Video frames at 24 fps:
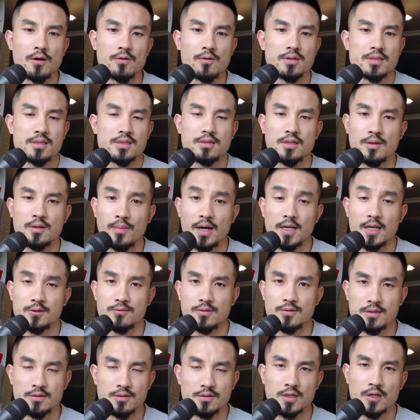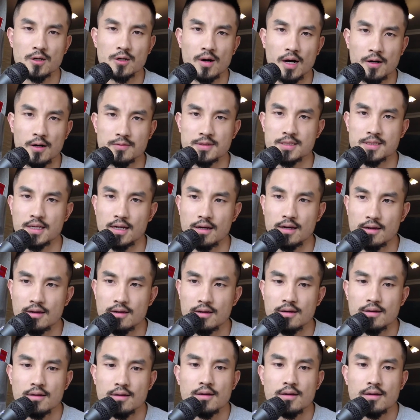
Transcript: the best way to go, I would say.